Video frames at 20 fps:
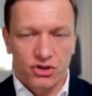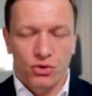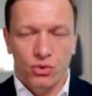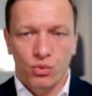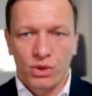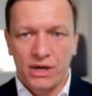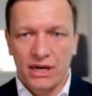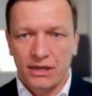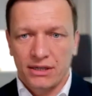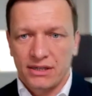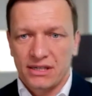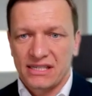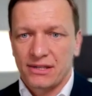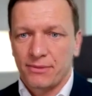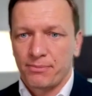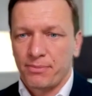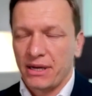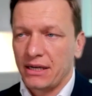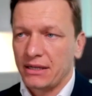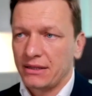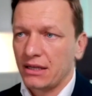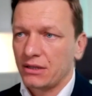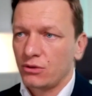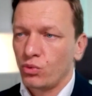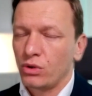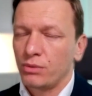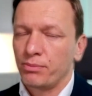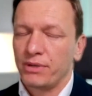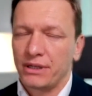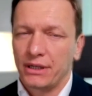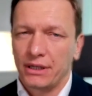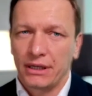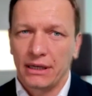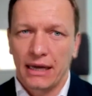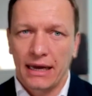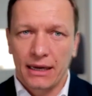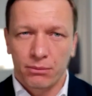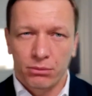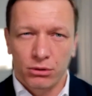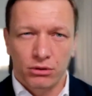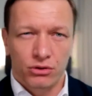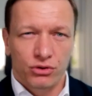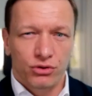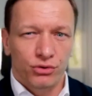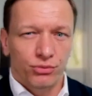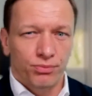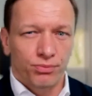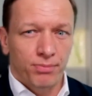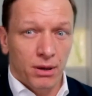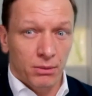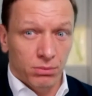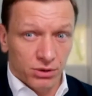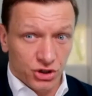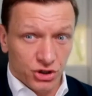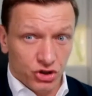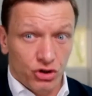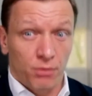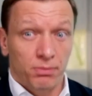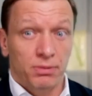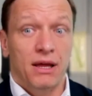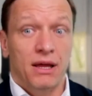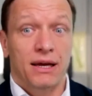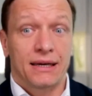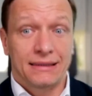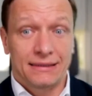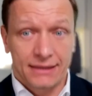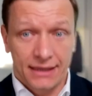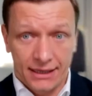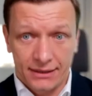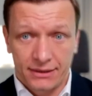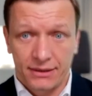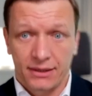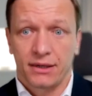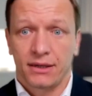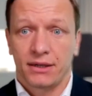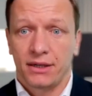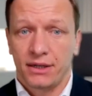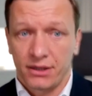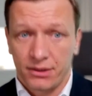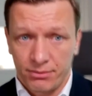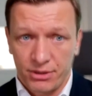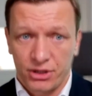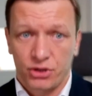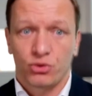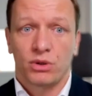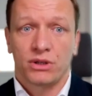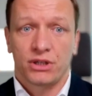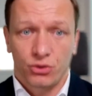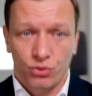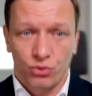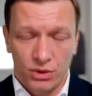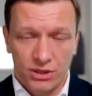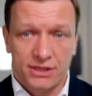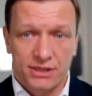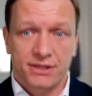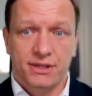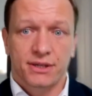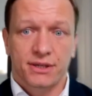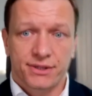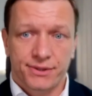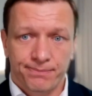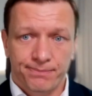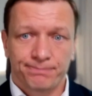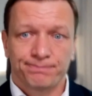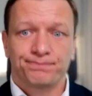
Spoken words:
So we anticipate that we'll be able to publish top-line data in mid-2026.